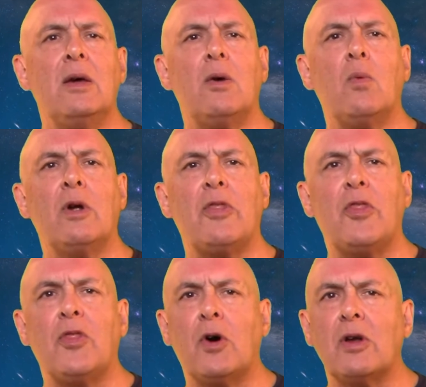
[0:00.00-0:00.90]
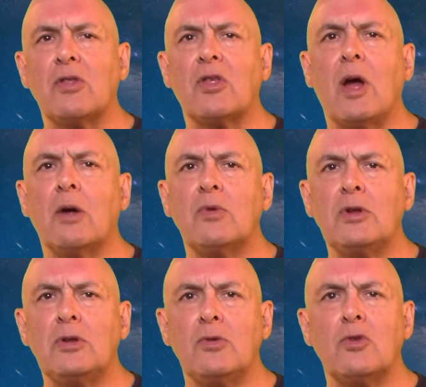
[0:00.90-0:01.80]
where thoughts are
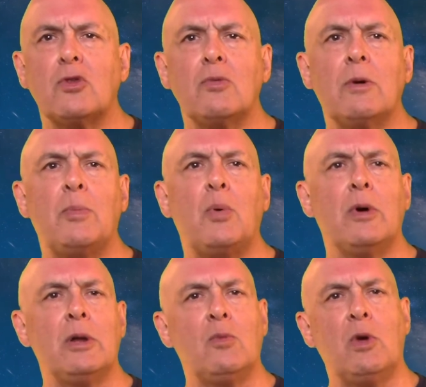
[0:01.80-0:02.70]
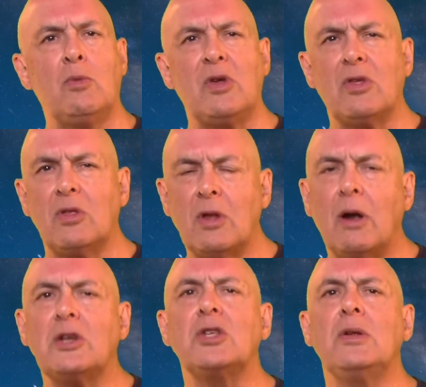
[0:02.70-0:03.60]
reduced to a point where we
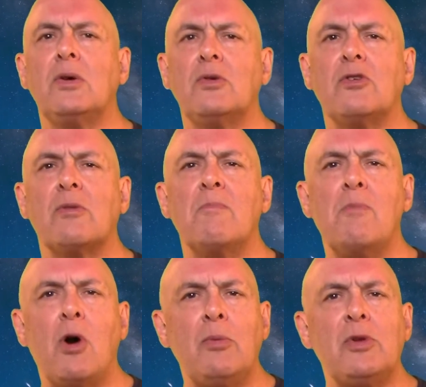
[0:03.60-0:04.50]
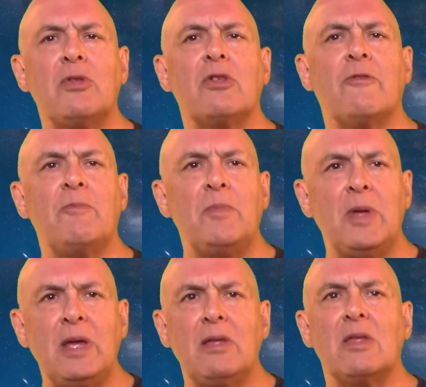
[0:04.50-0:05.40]
start to notice moments of
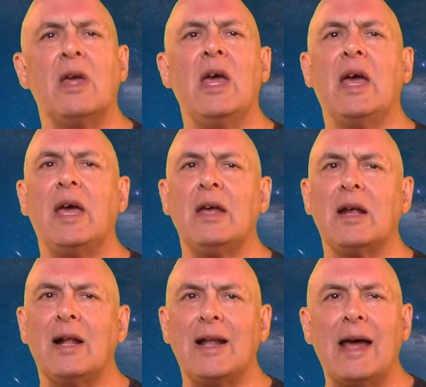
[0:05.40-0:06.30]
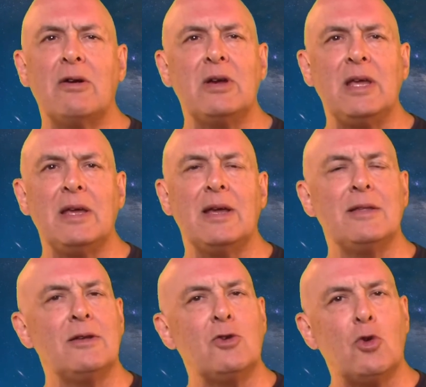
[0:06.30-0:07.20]
peace and clarity
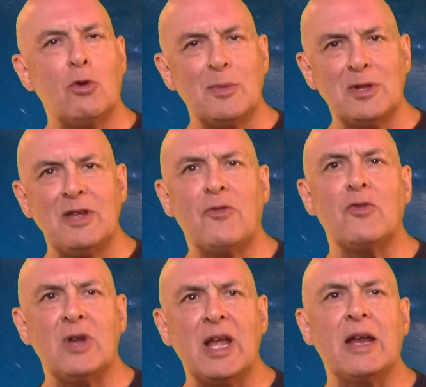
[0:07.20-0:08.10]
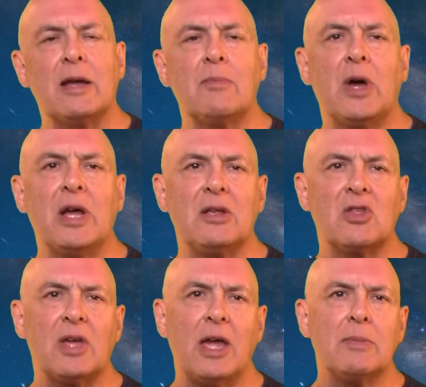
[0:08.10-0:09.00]
in the normally frenetic
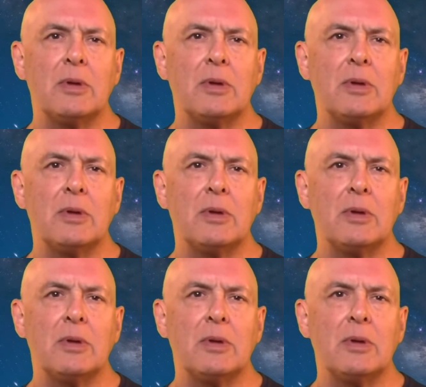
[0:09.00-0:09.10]
mindscape.